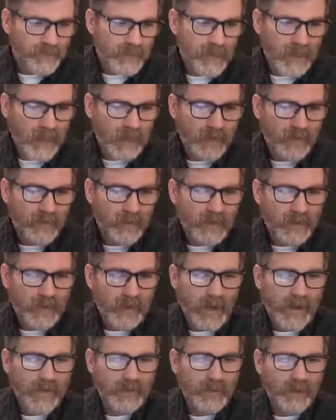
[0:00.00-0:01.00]

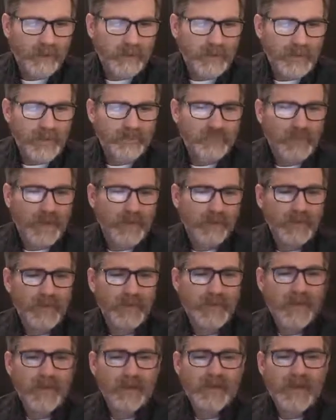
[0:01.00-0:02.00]
I don't believe so. I'm going
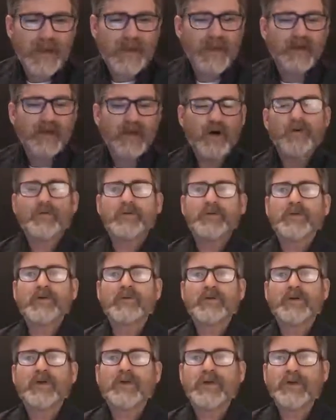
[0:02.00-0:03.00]
to let it kind of go through
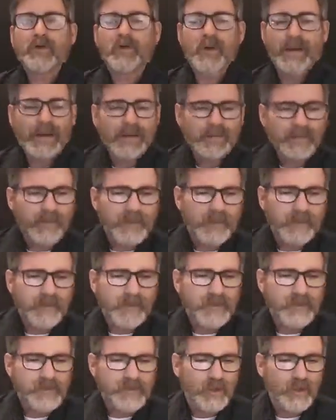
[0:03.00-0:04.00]
really quick, and then I'm
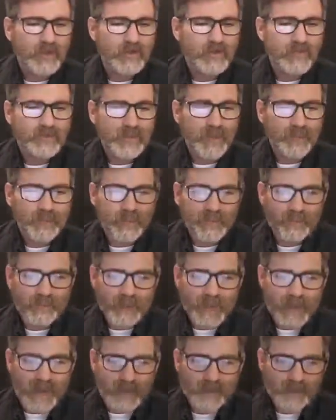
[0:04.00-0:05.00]
going to show you something
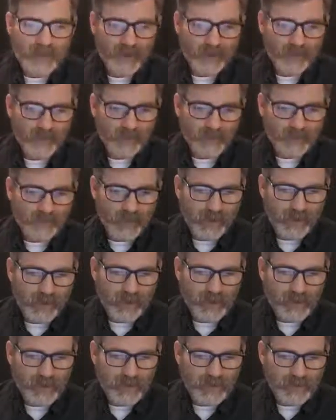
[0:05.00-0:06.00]
that I noticed, all
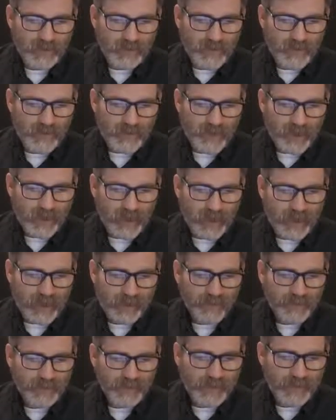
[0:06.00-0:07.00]
right?
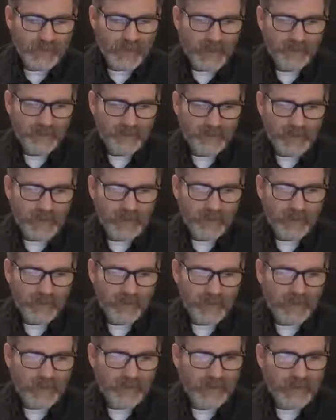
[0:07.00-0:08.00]
You got the people
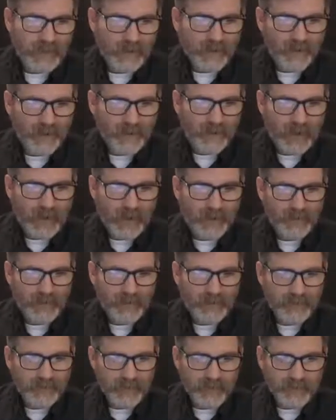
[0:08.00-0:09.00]
laying down on the ground
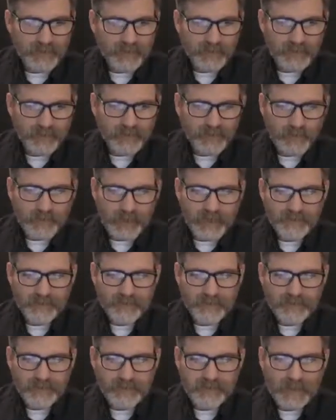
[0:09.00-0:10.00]
there. They're a little further away
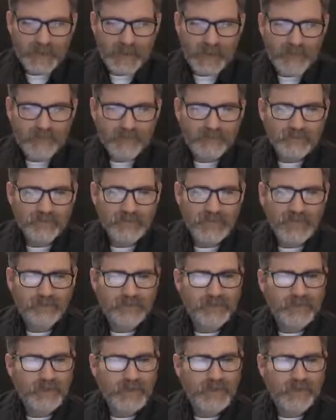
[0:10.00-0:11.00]
from the blast.
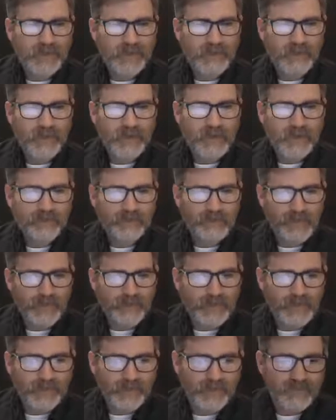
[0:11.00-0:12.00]
People are coming running
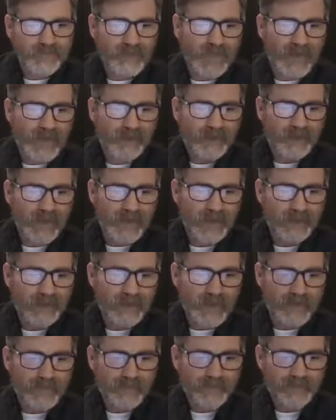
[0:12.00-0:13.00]
from there. This guy's
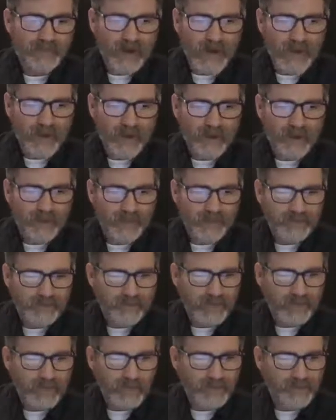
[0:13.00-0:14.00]
actually got a fire on his
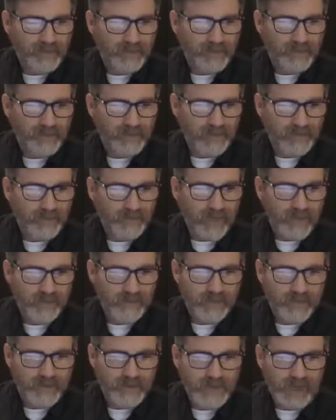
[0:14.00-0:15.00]
clothes. He's getting off
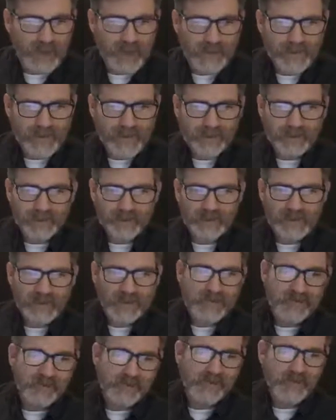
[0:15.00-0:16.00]
his jacket,
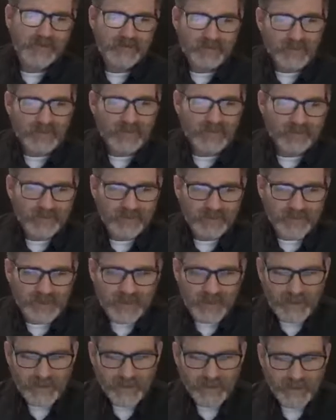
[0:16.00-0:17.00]
his
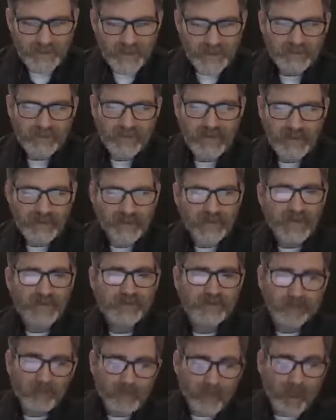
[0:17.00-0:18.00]
headpiece there,
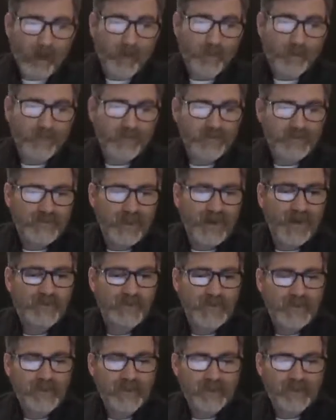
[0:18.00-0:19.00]
because it's cold this
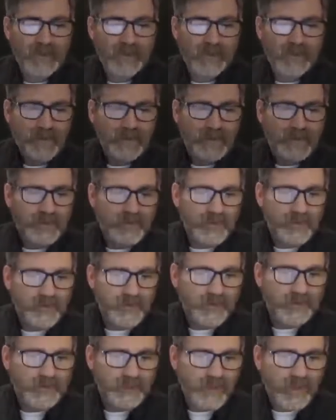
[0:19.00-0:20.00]
time of year there,
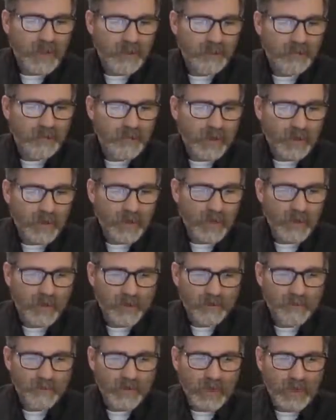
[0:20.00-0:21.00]
was
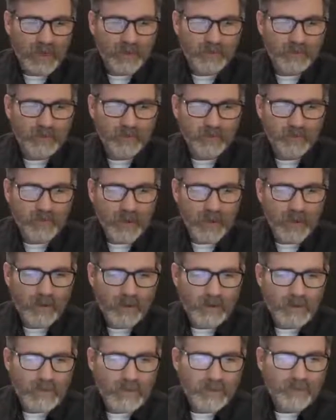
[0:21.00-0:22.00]
on fire as
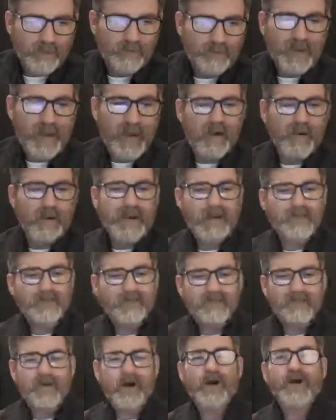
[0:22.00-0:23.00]
well. Now,
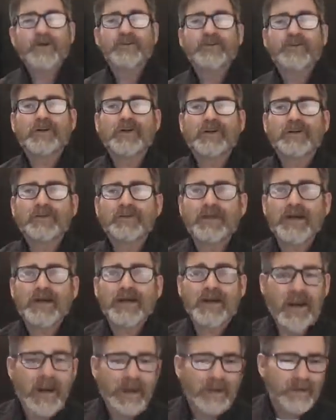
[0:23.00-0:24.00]
at first, you're going to see
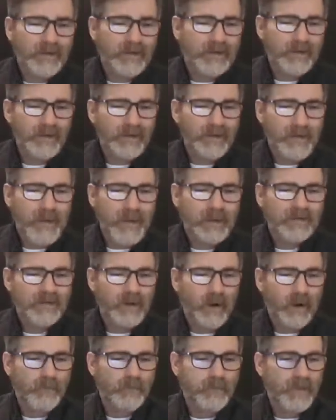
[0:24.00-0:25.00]
a guy going to come out. He's
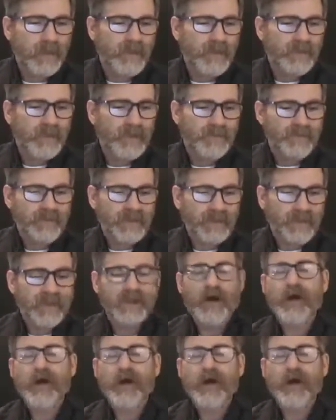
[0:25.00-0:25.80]
all bloody and everything, and